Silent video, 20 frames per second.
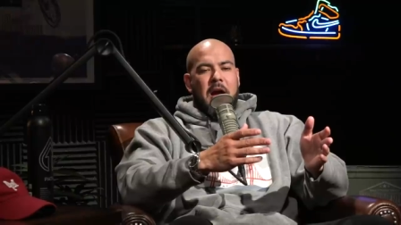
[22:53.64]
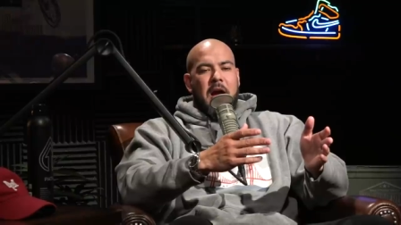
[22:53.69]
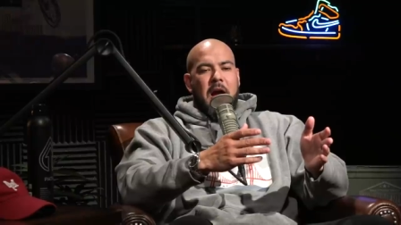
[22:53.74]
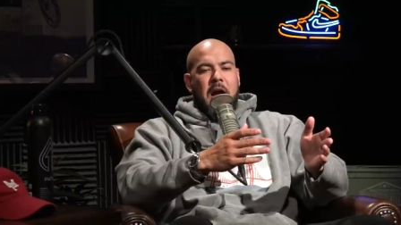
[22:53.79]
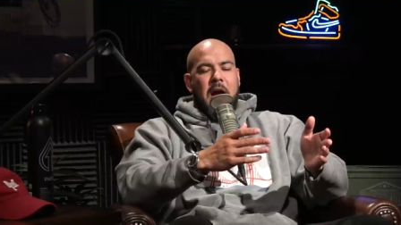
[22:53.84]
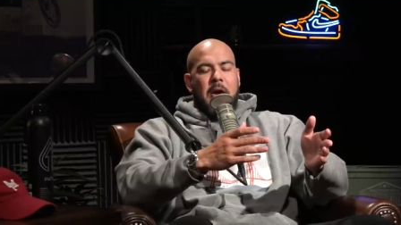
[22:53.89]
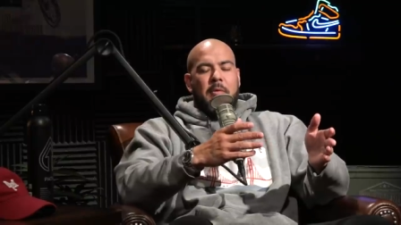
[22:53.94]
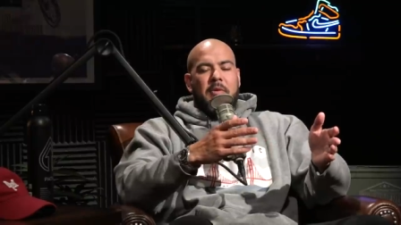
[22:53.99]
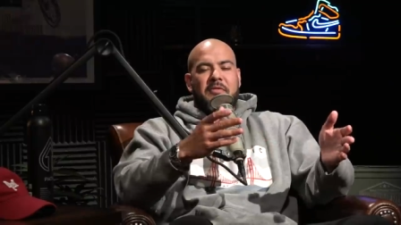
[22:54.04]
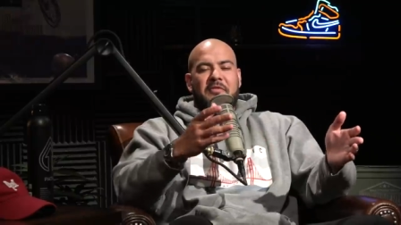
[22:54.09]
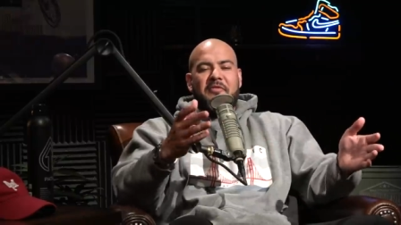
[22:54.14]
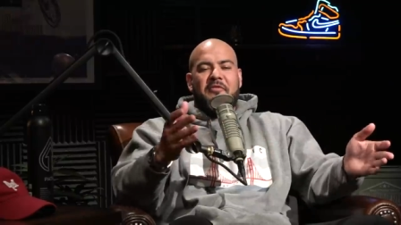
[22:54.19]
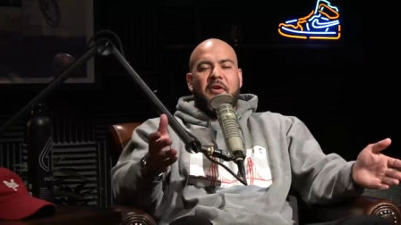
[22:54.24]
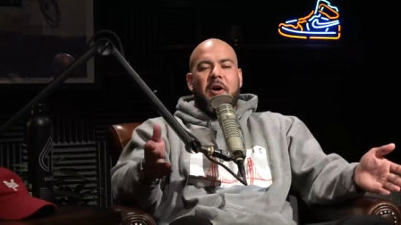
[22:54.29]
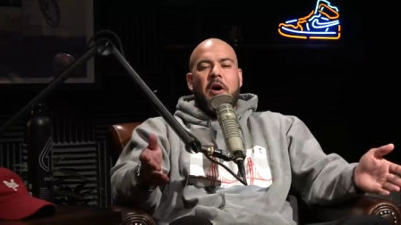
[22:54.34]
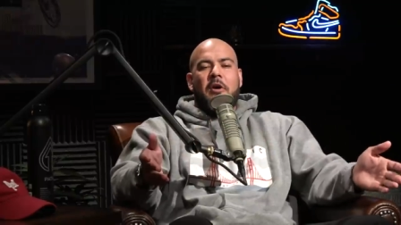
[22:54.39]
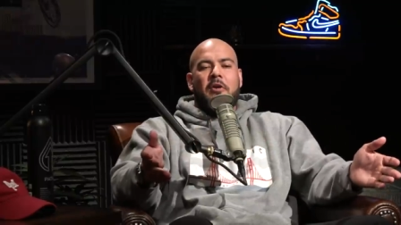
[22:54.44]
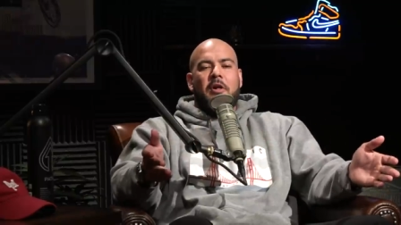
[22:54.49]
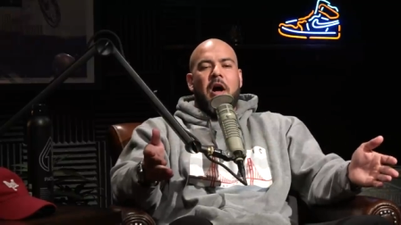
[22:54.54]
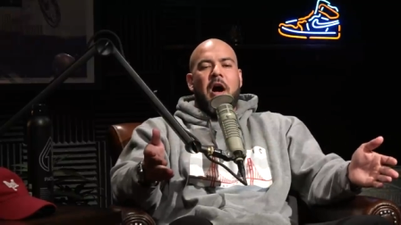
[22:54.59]
I would
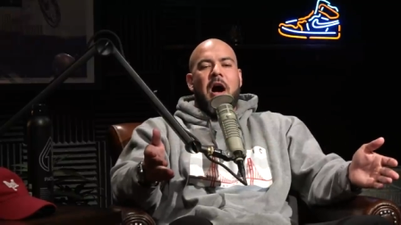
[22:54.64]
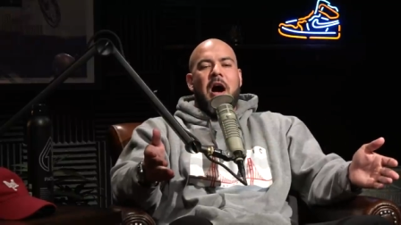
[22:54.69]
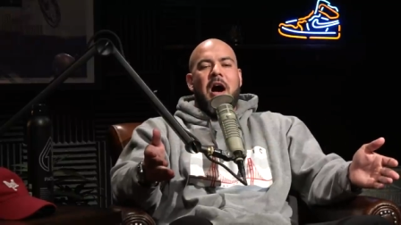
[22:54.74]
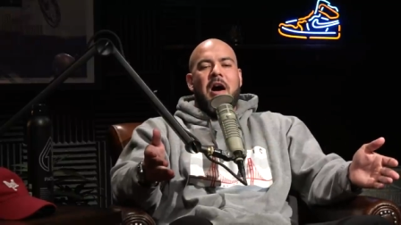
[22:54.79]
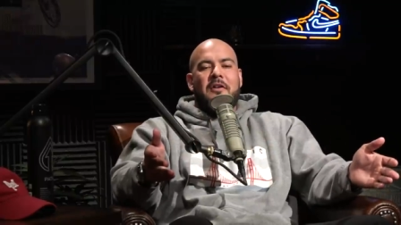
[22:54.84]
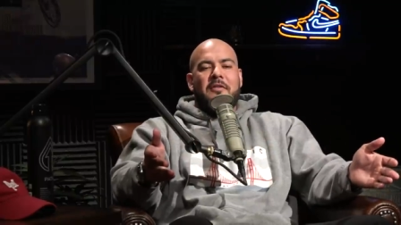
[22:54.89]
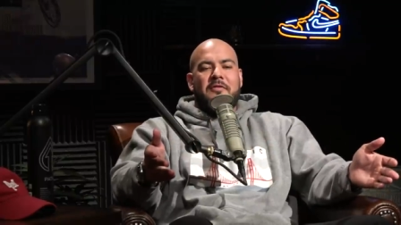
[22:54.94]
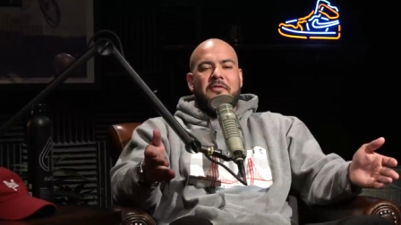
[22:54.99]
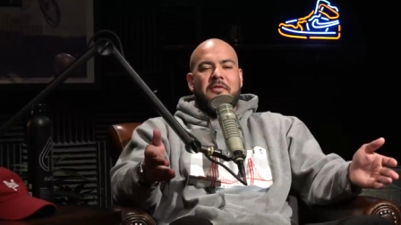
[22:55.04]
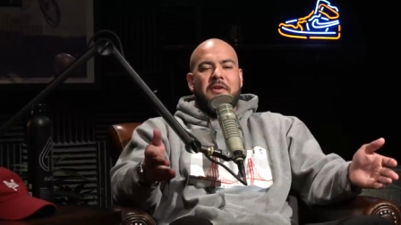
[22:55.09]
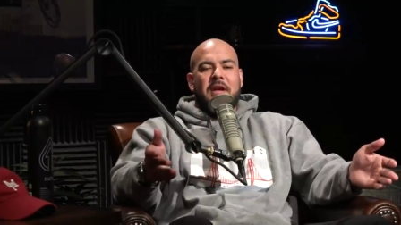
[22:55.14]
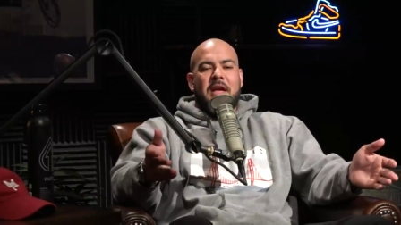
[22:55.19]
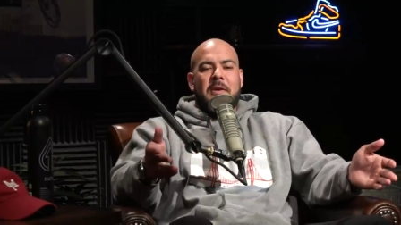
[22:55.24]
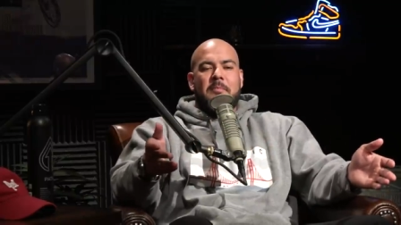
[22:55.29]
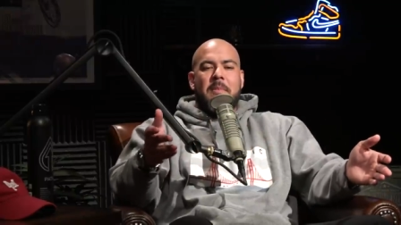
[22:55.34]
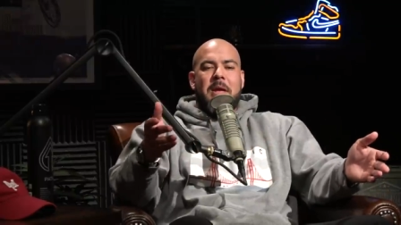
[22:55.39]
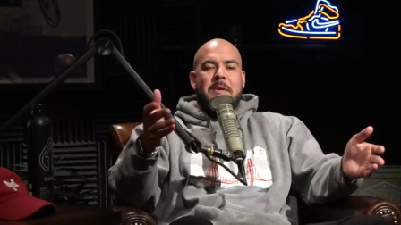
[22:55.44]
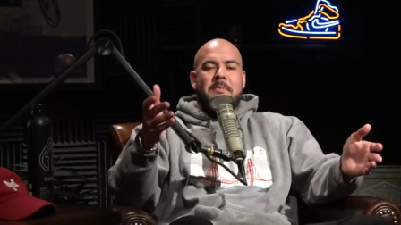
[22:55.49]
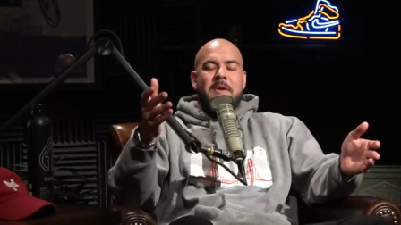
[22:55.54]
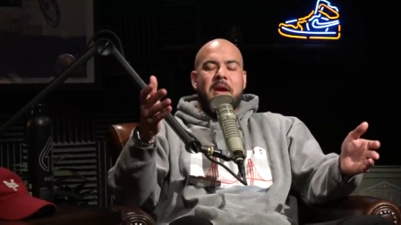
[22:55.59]
fall off, and
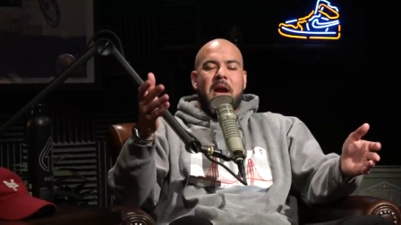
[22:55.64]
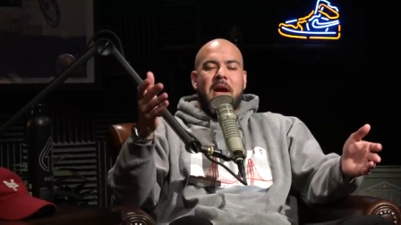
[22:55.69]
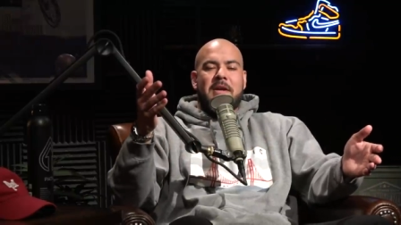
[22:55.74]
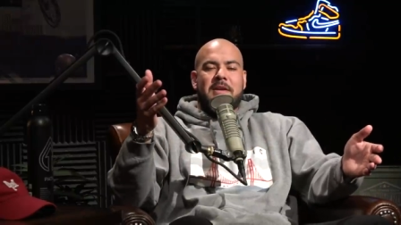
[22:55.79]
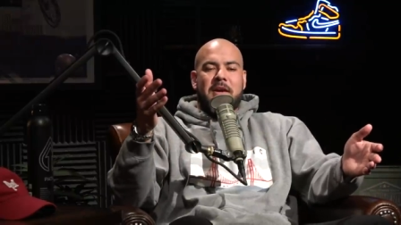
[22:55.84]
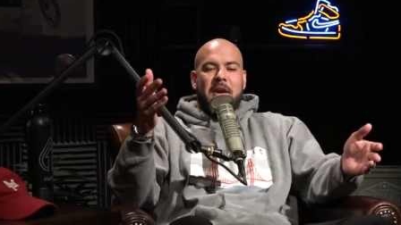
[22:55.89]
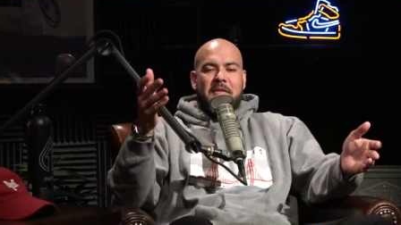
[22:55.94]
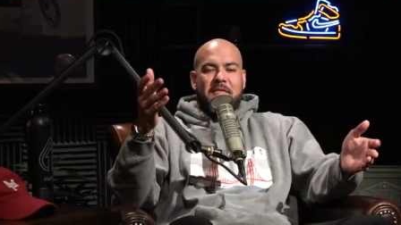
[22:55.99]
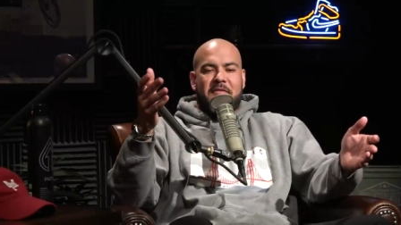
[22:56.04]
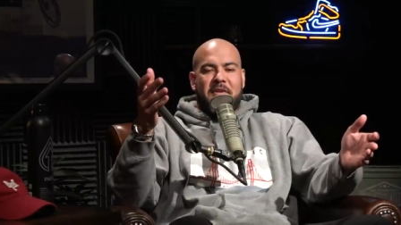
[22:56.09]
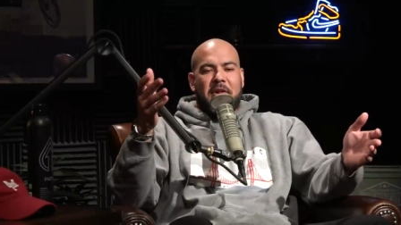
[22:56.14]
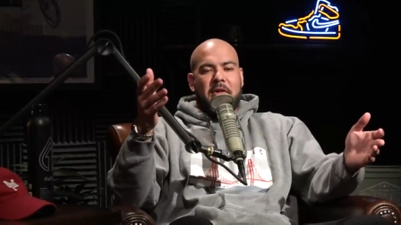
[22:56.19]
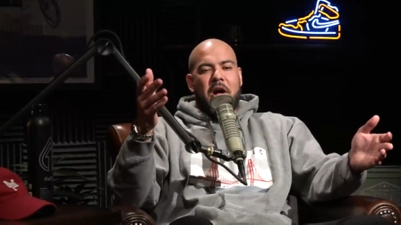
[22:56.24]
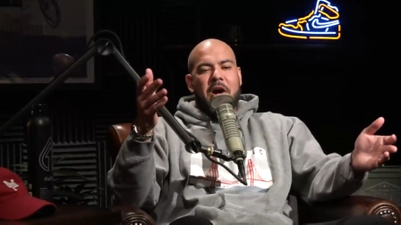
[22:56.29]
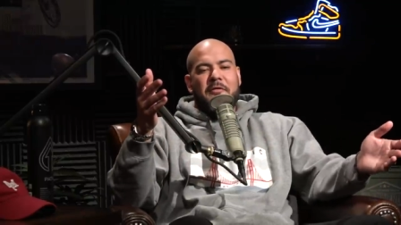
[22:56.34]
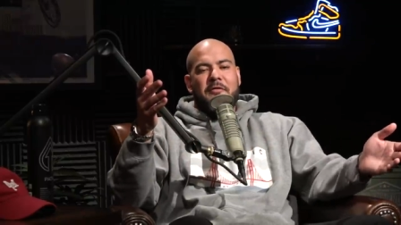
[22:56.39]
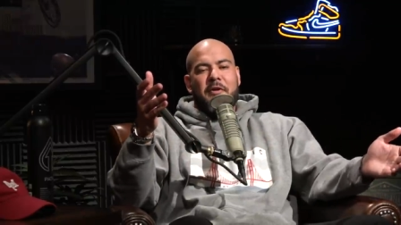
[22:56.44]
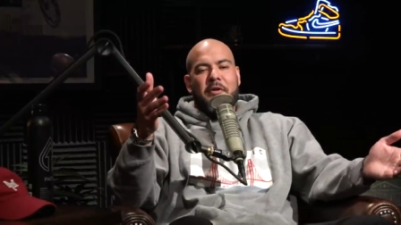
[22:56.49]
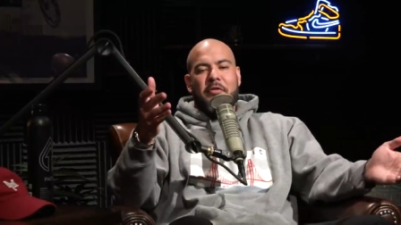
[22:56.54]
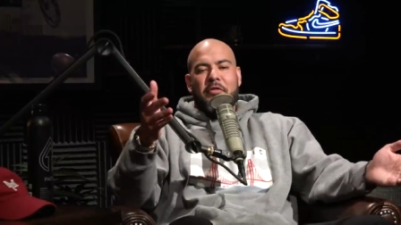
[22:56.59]
maybe I fell
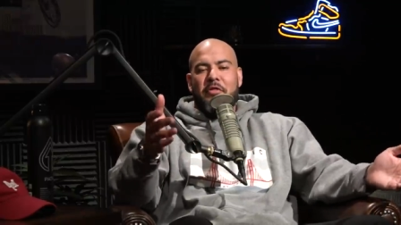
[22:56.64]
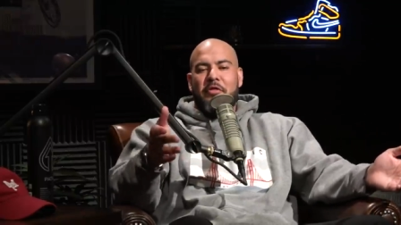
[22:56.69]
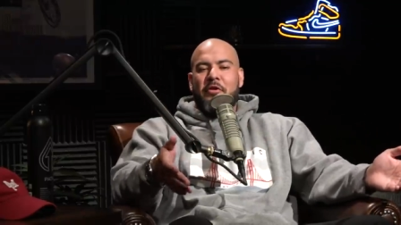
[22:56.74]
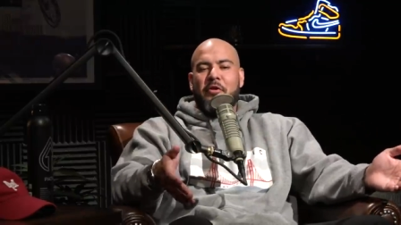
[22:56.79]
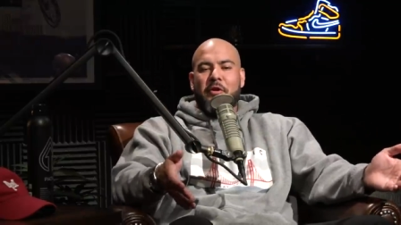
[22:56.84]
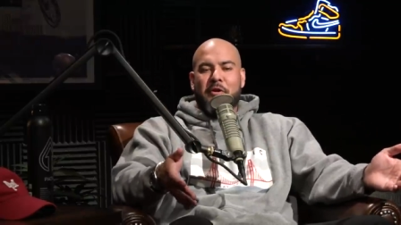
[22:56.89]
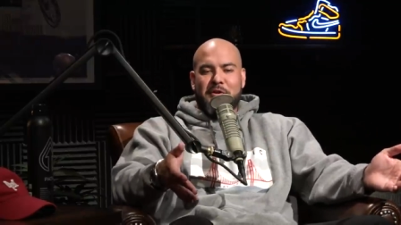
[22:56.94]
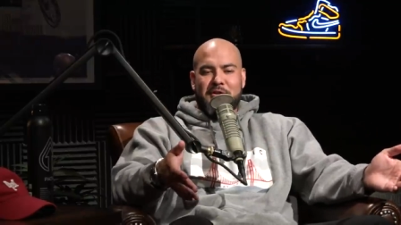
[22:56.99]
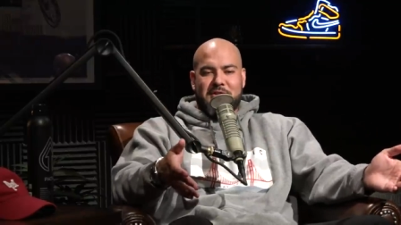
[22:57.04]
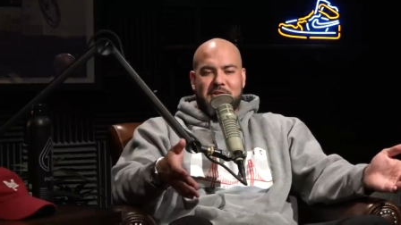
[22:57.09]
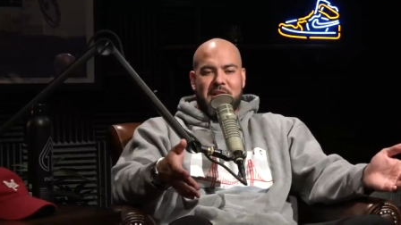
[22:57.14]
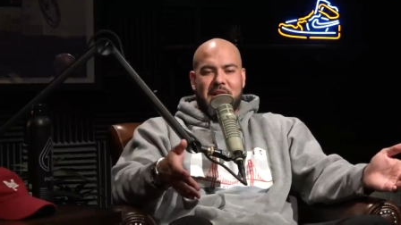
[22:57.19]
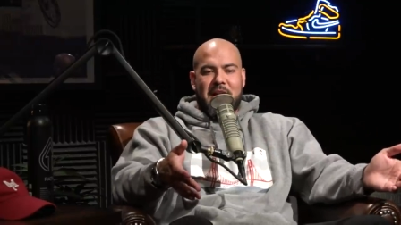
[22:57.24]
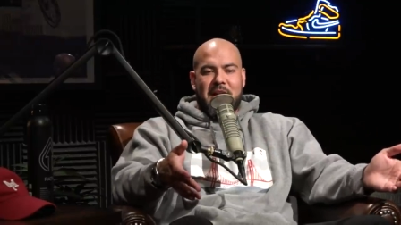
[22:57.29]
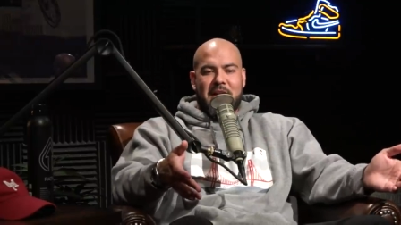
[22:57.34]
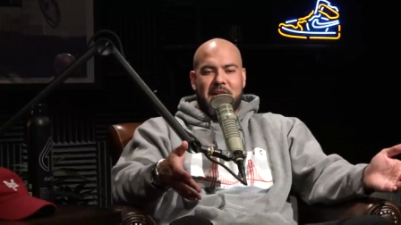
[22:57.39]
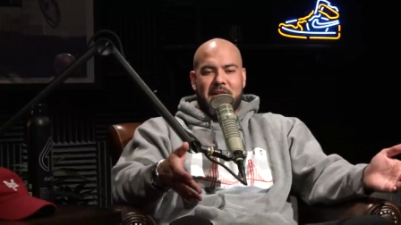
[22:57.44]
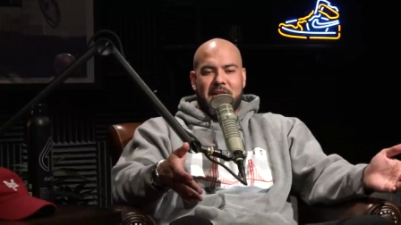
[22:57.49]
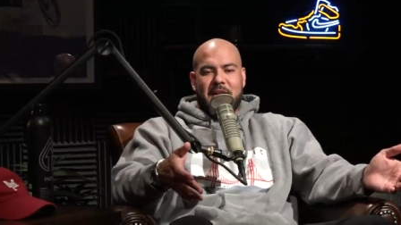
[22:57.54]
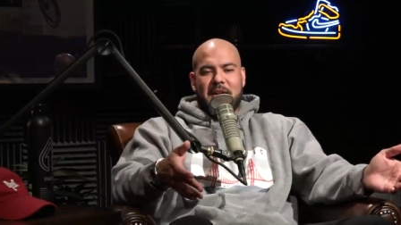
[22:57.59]
off on
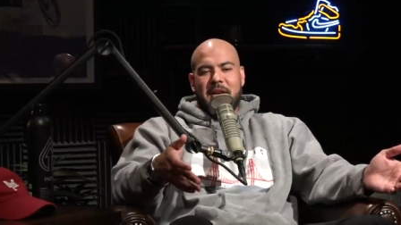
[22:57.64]
Thursday,